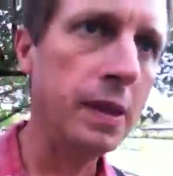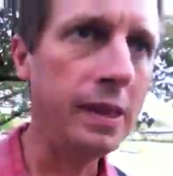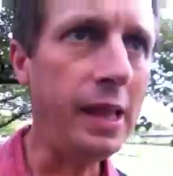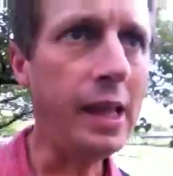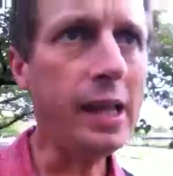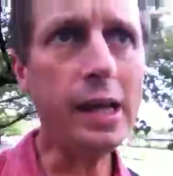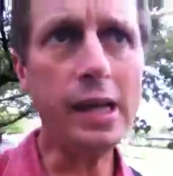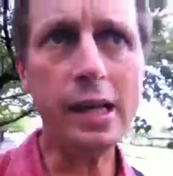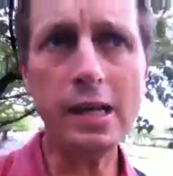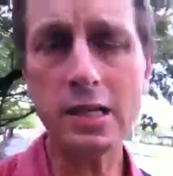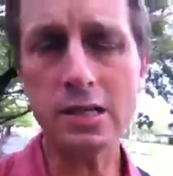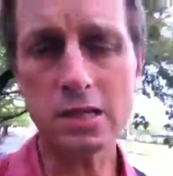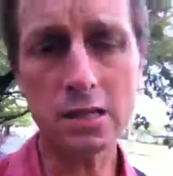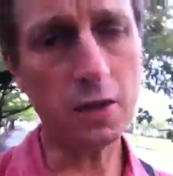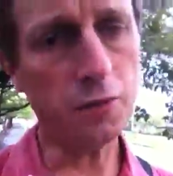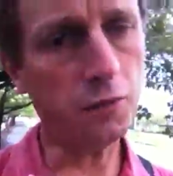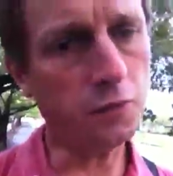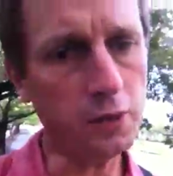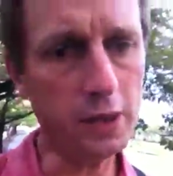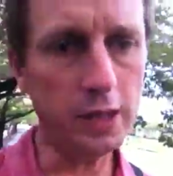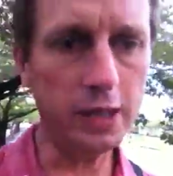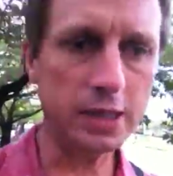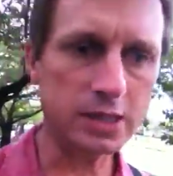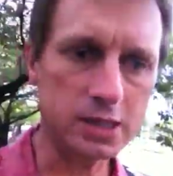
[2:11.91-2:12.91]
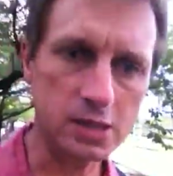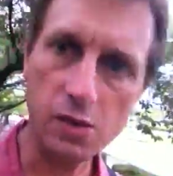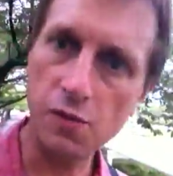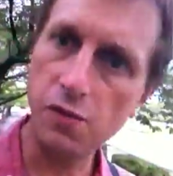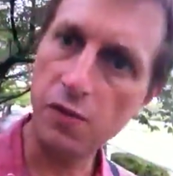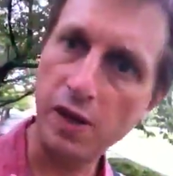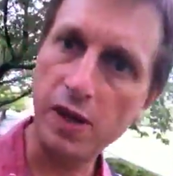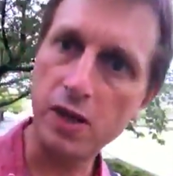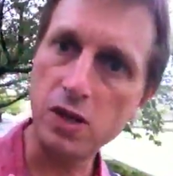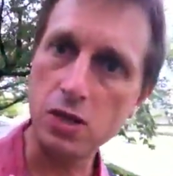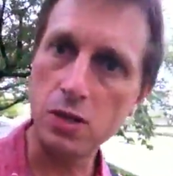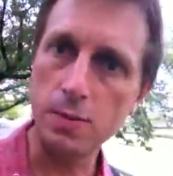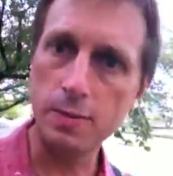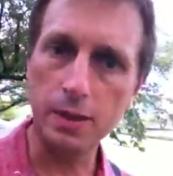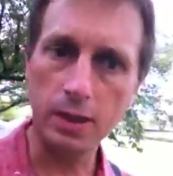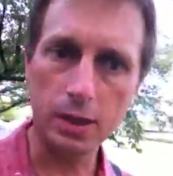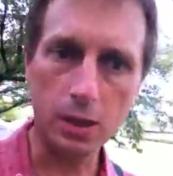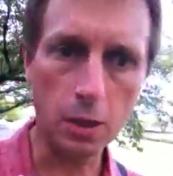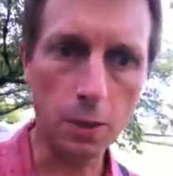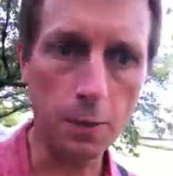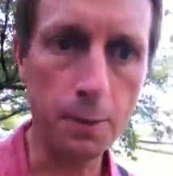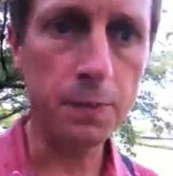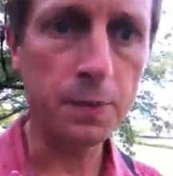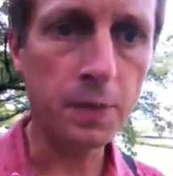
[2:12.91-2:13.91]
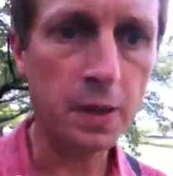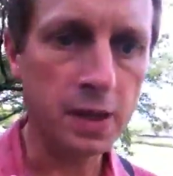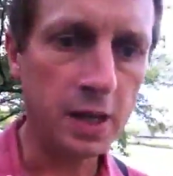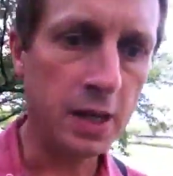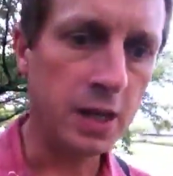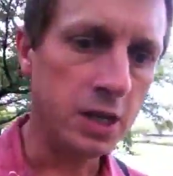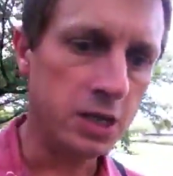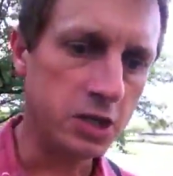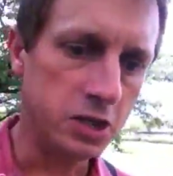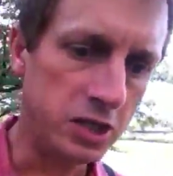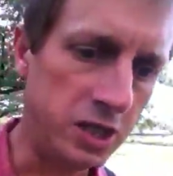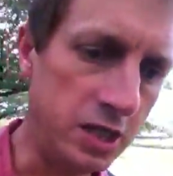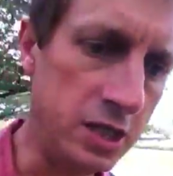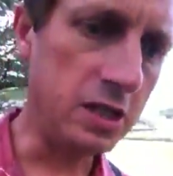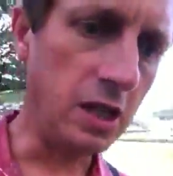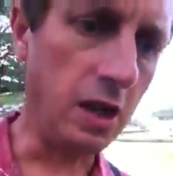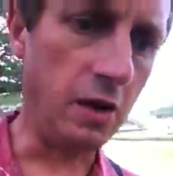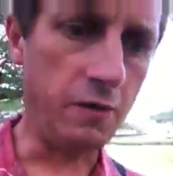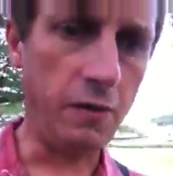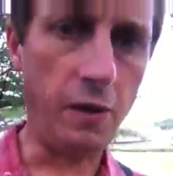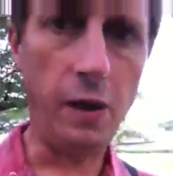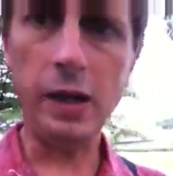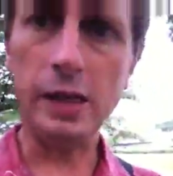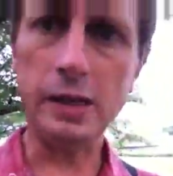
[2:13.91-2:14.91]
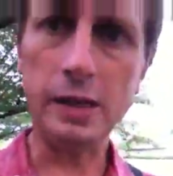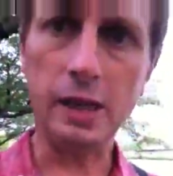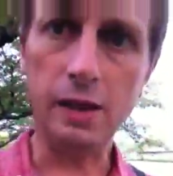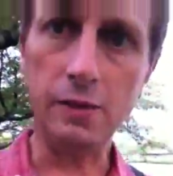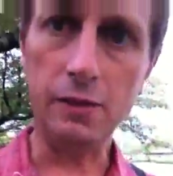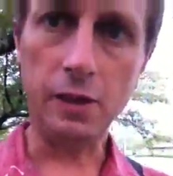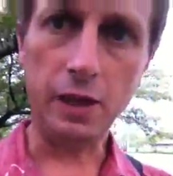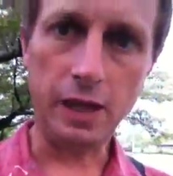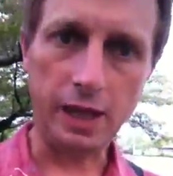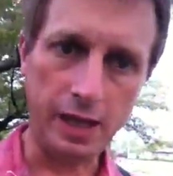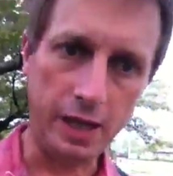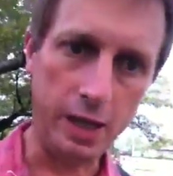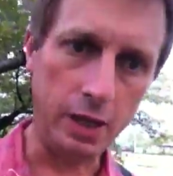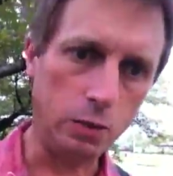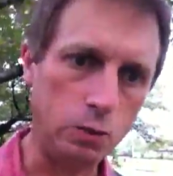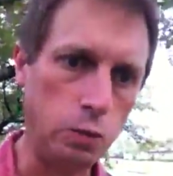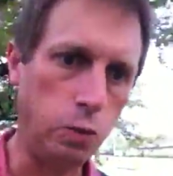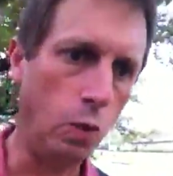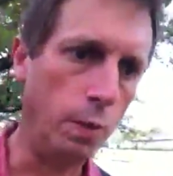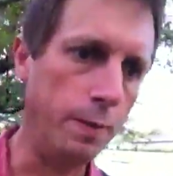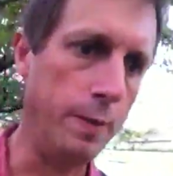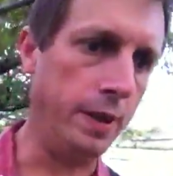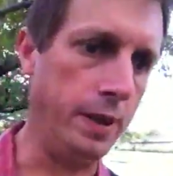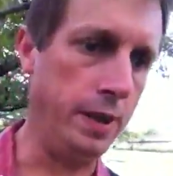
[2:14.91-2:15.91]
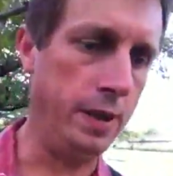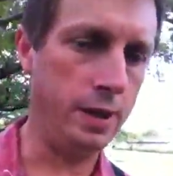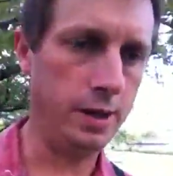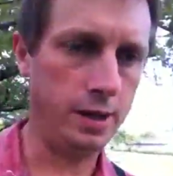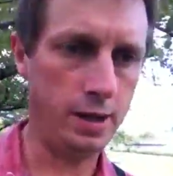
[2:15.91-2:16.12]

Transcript: That kind of stuff really doesn't faze Yumiko. She's a very level-headed woman.